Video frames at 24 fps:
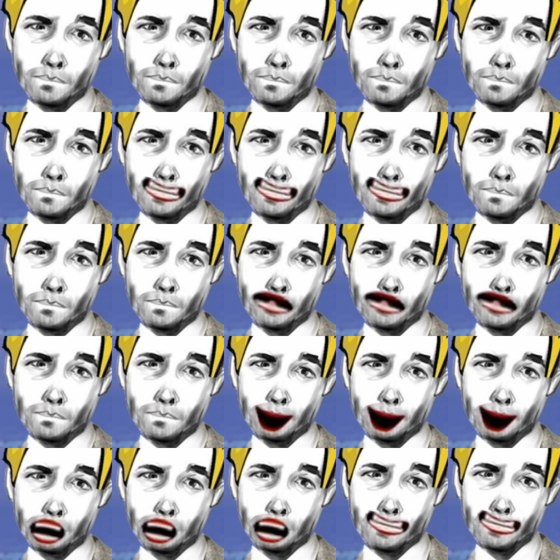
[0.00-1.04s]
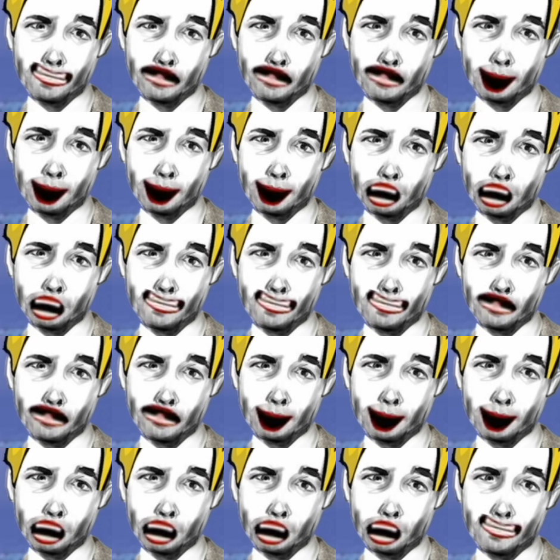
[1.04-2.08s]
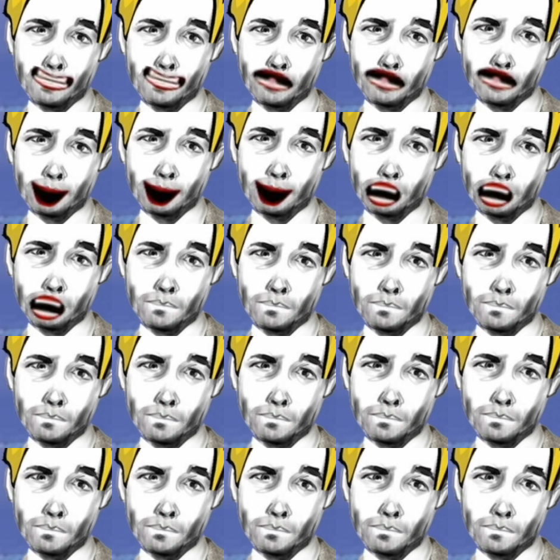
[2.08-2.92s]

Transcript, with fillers: Okay, but race is just a social construct.